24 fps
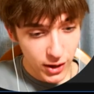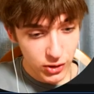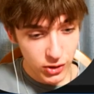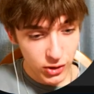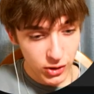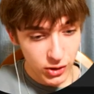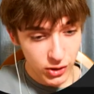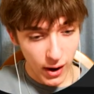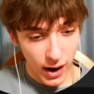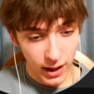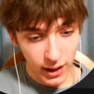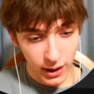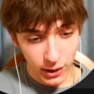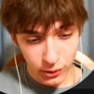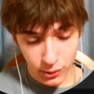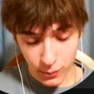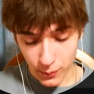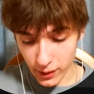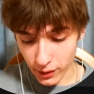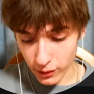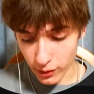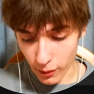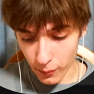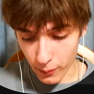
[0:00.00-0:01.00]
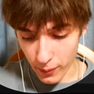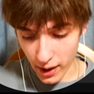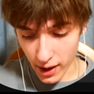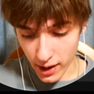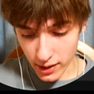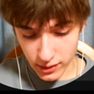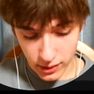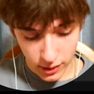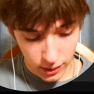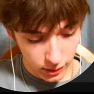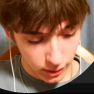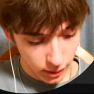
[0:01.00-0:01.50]
So I like to make the
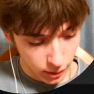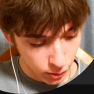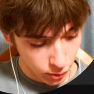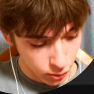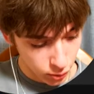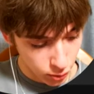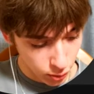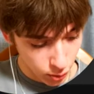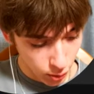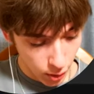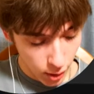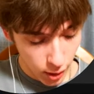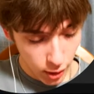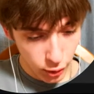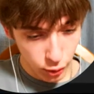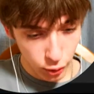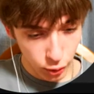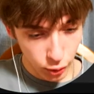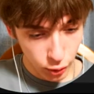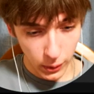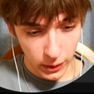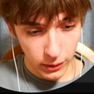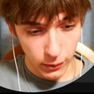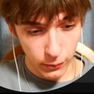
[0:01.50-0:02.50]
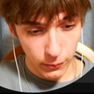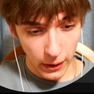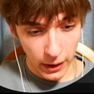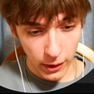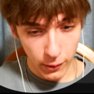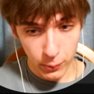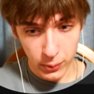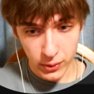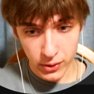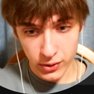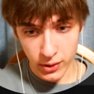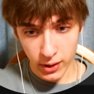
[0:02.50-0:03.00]
opacity to
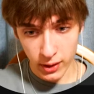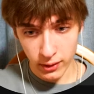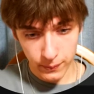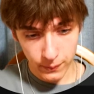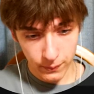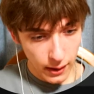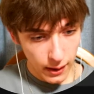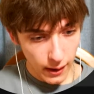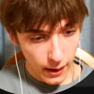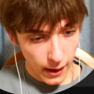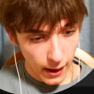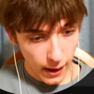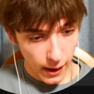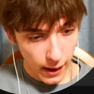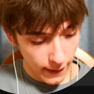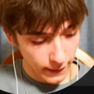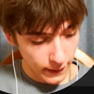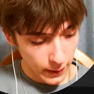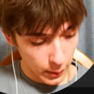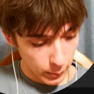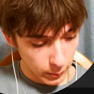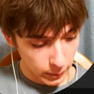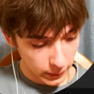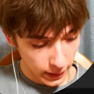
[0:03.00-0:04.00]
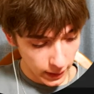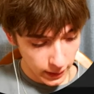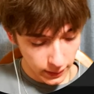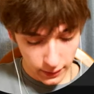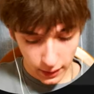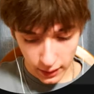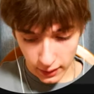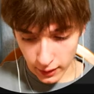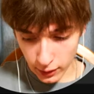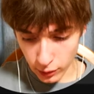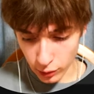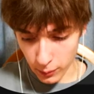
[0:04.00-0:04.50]
twenty-five percent. And the blend,
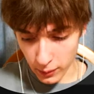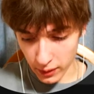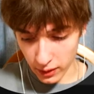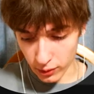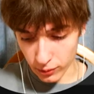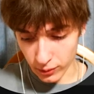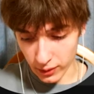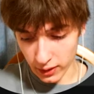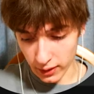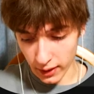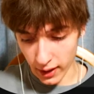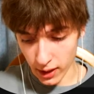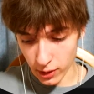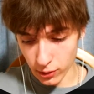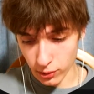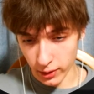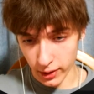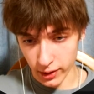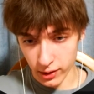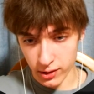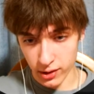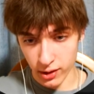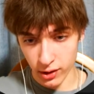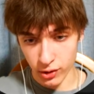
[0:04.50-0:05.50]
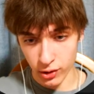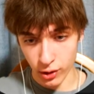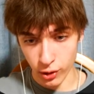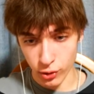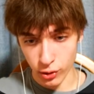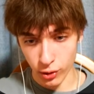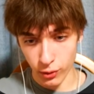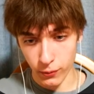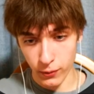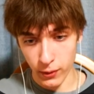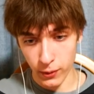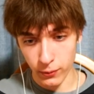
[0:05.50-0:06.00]
I like to make it really high to like six
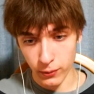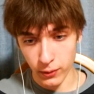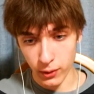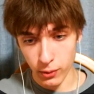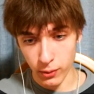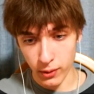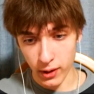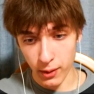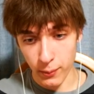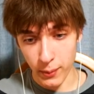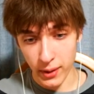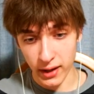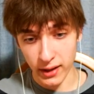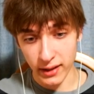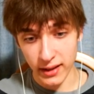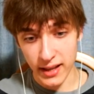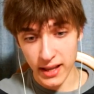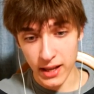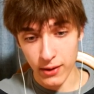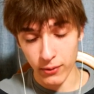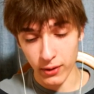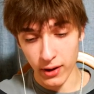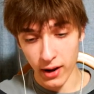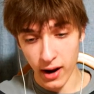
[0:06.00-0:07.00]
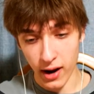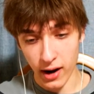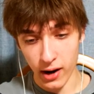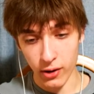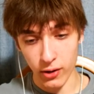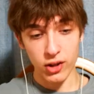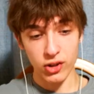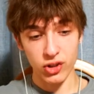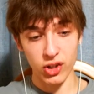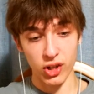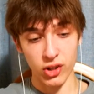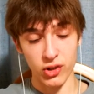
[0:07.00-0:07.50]
hundred fifty. You can make it even
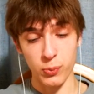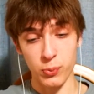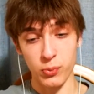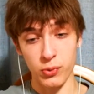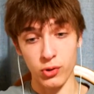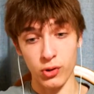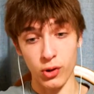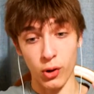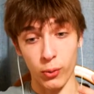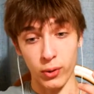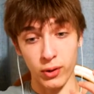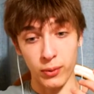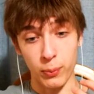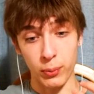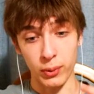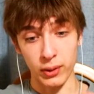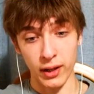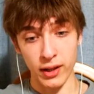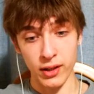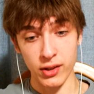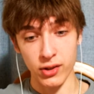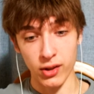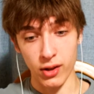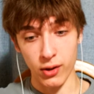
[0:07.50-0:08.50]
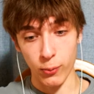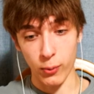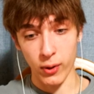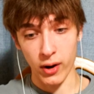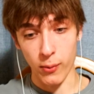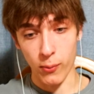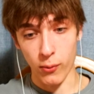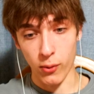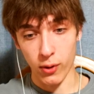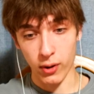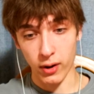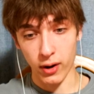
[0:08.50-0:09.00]
higher, just so it blends in way
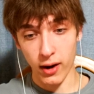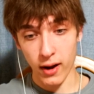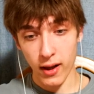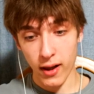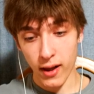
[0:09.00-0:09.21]
more.